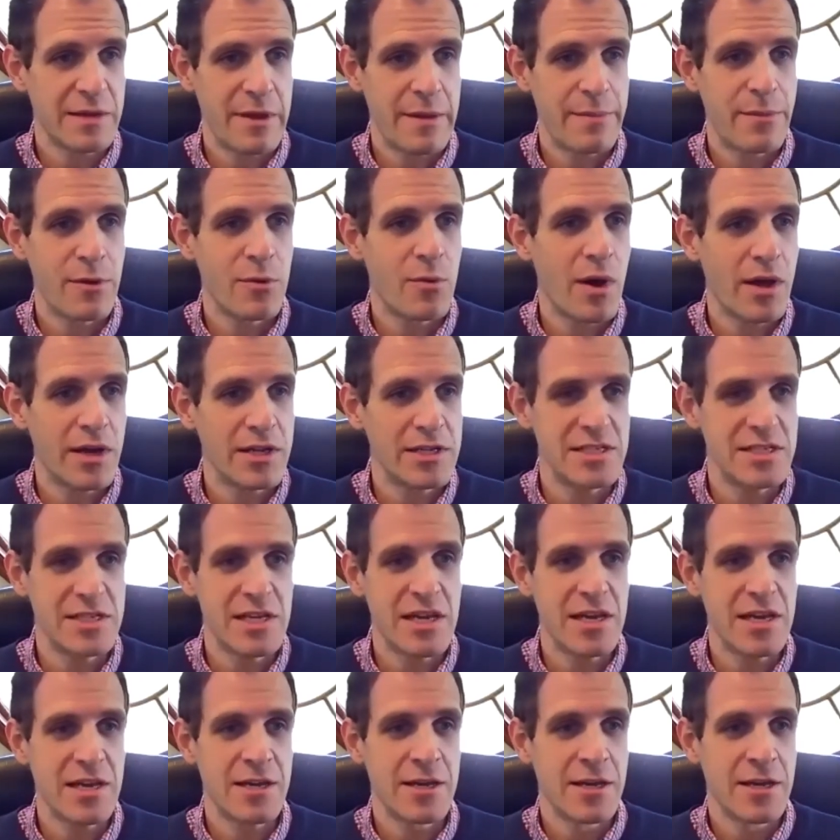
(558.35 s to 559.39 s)
People want to
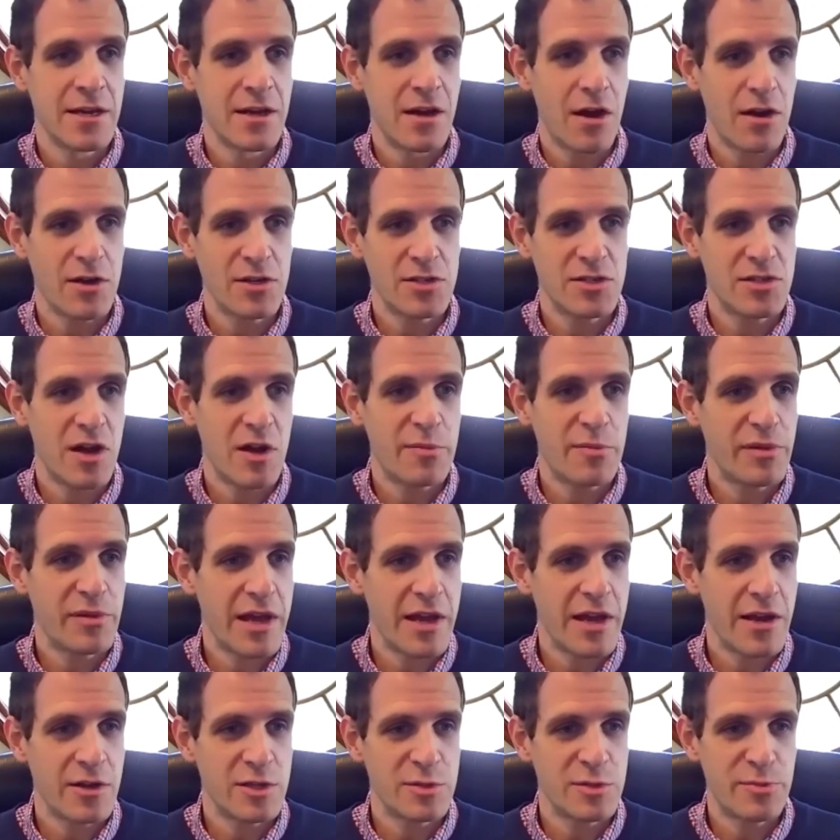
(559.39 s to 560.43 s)
see our star
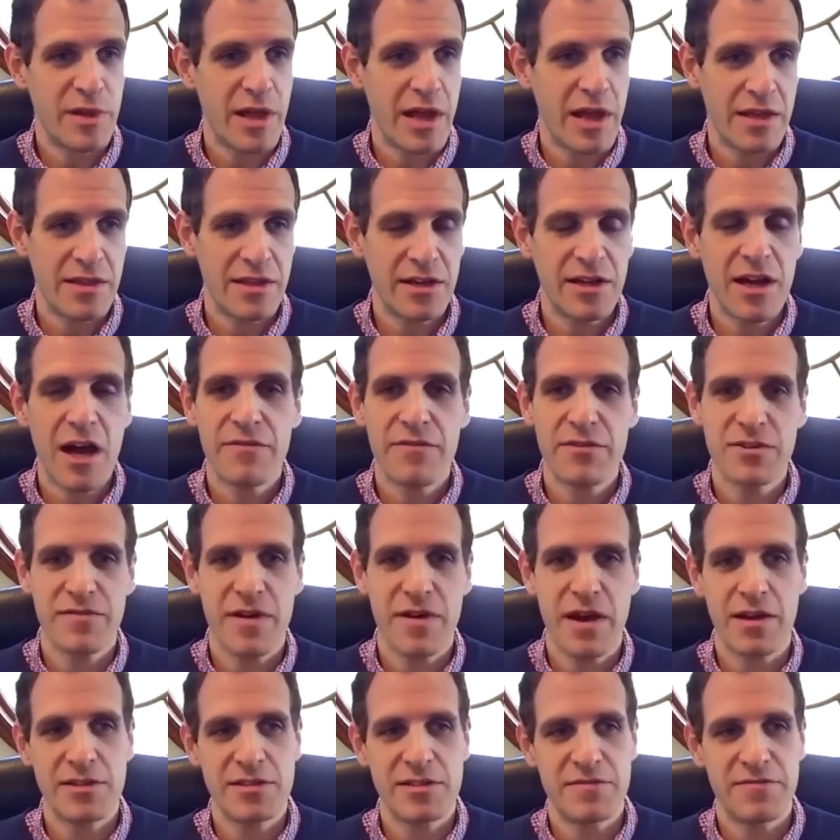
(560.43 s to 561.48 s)
players play in the conference
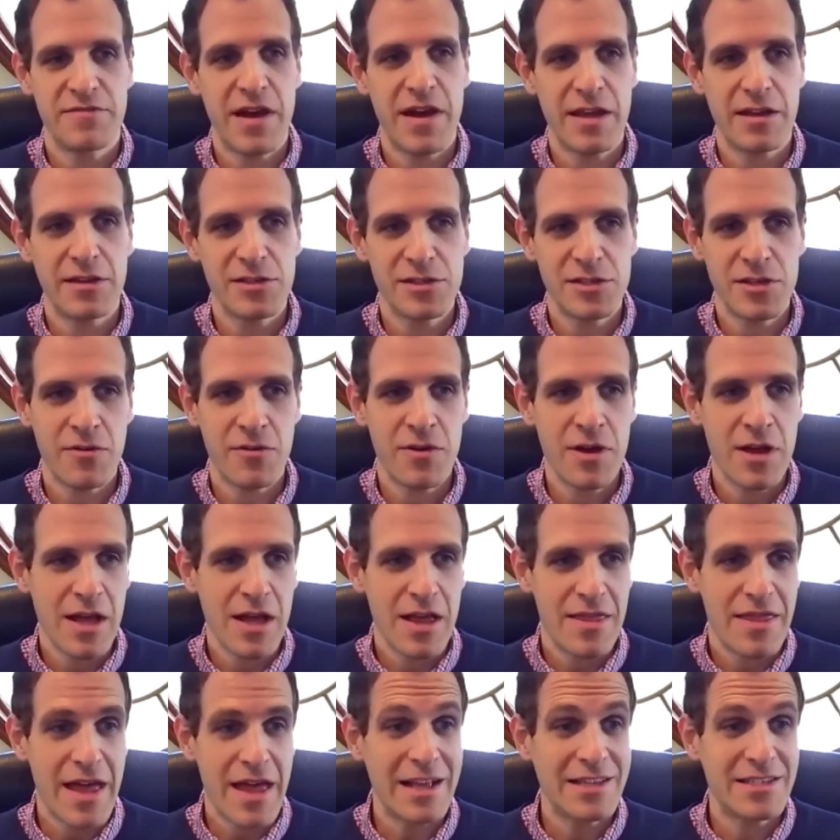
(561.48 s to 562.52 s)
finals and finals. So
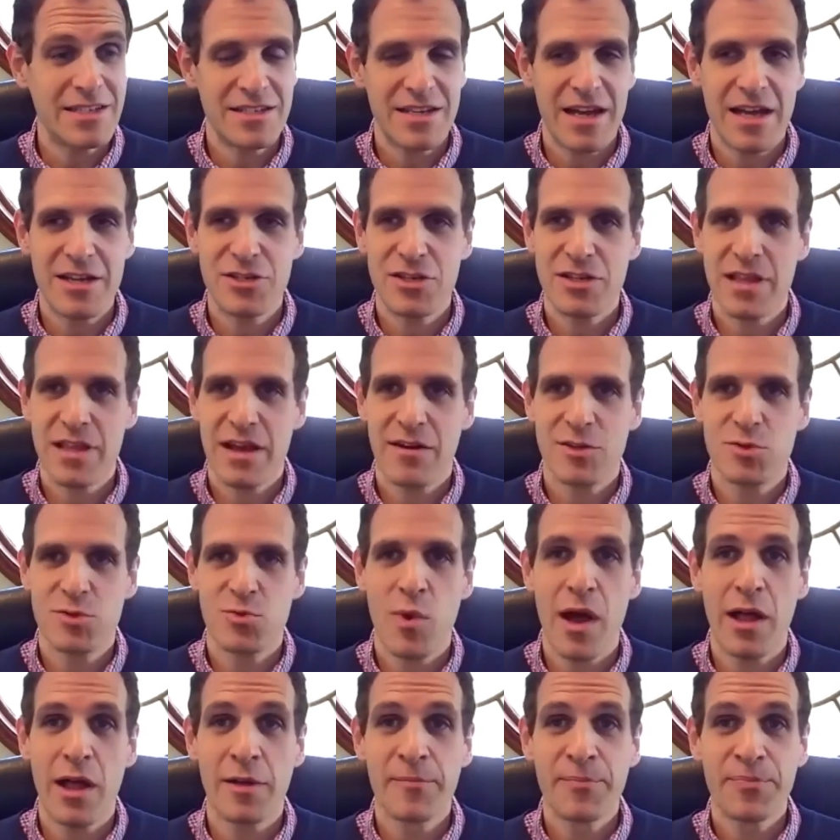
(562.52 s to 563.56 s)
that's a tension there as
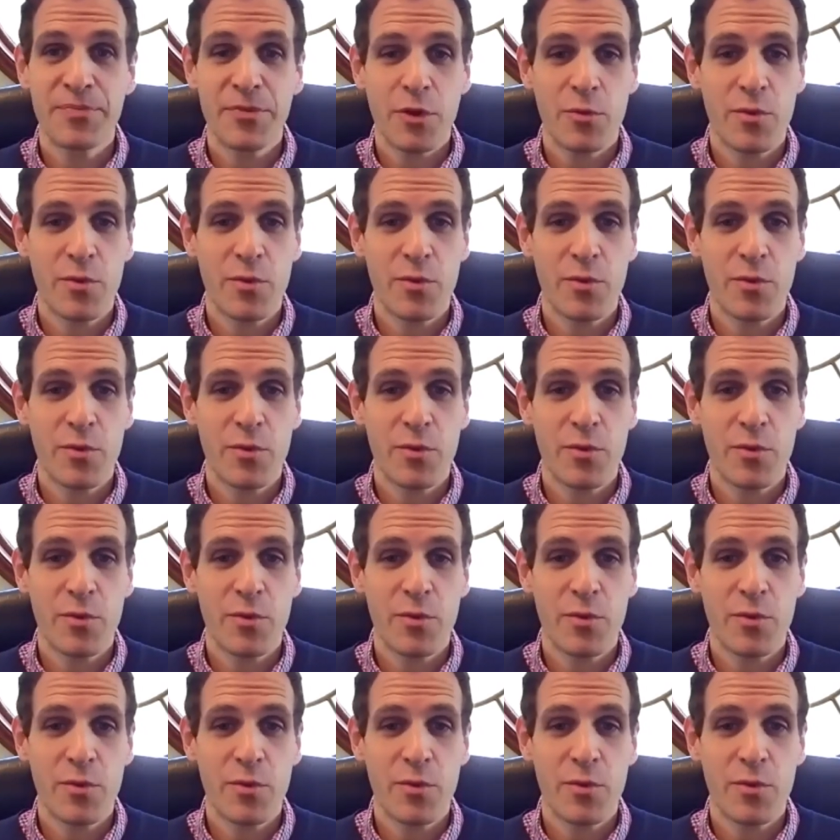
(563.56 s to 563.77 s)
well.